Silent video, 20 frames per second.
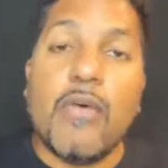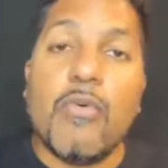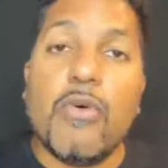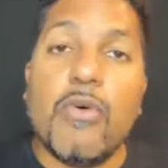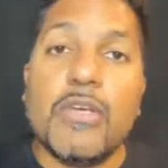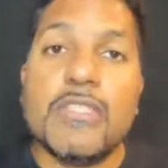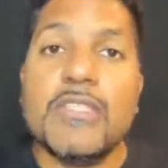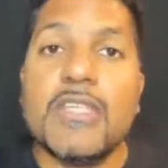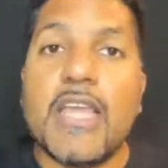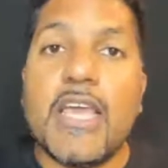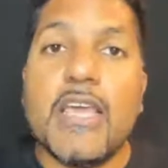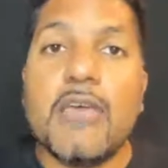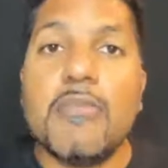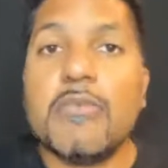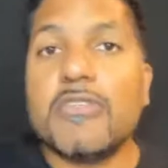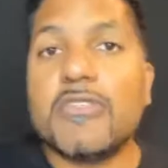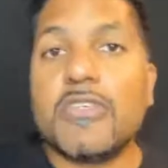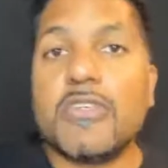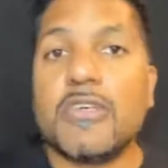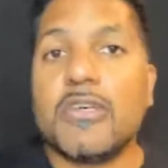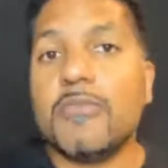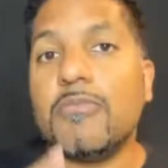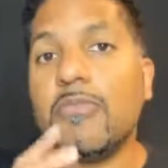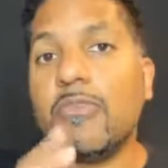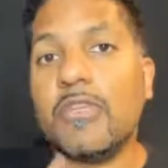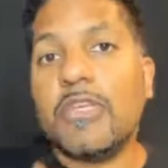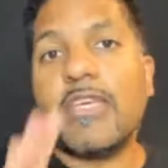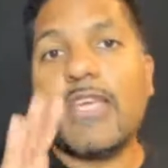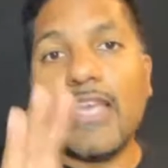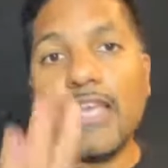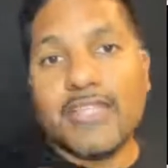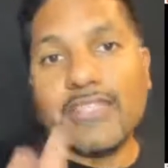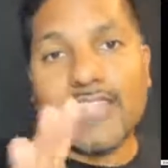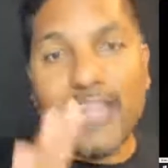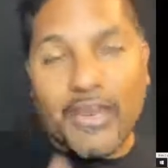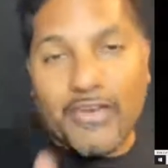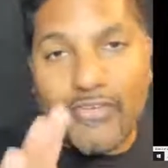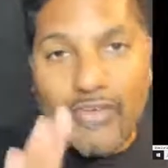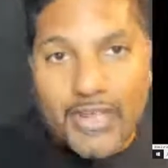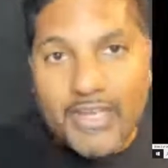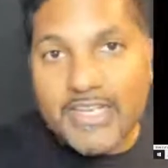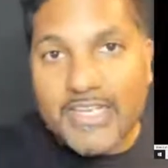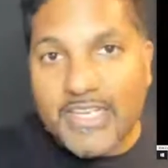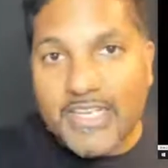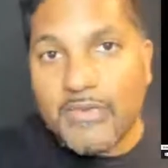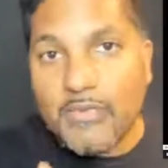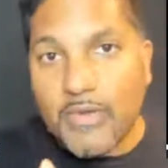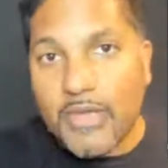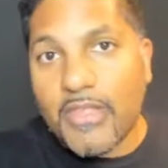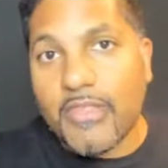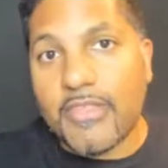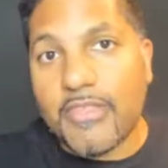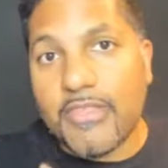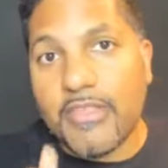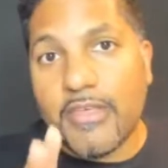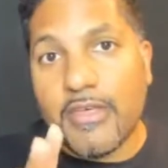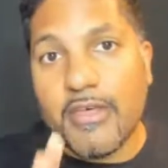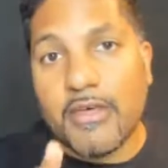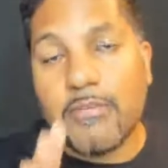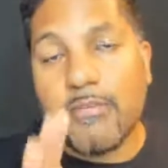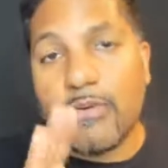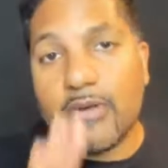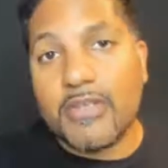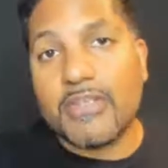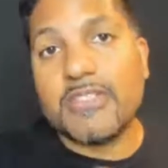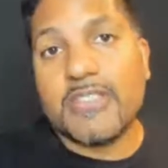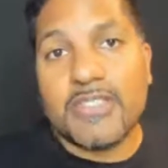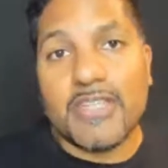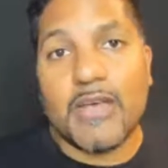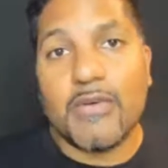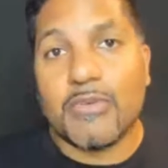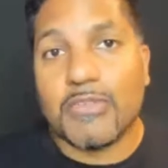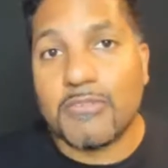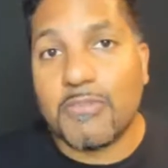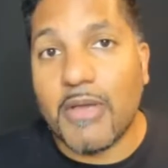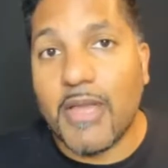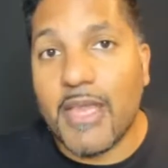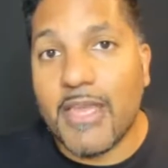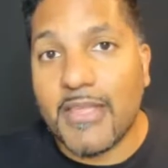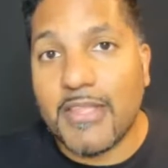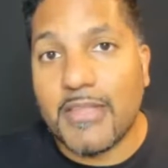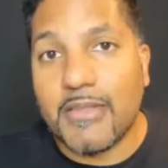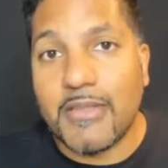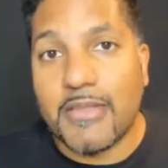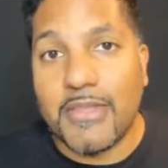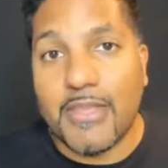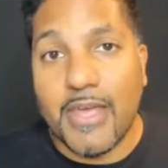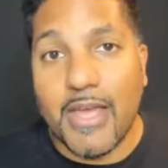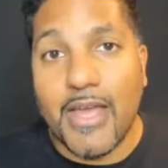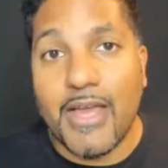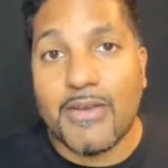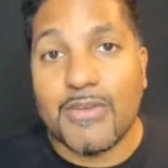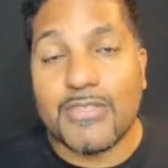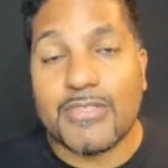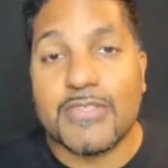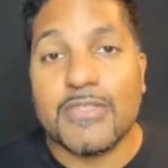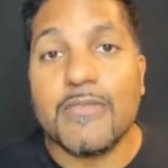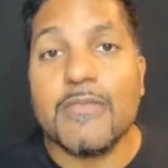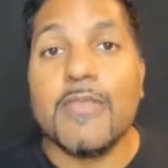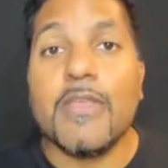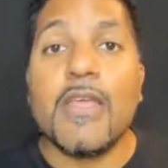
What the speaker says: wasn't able to communicate directly with the person that was buying the house.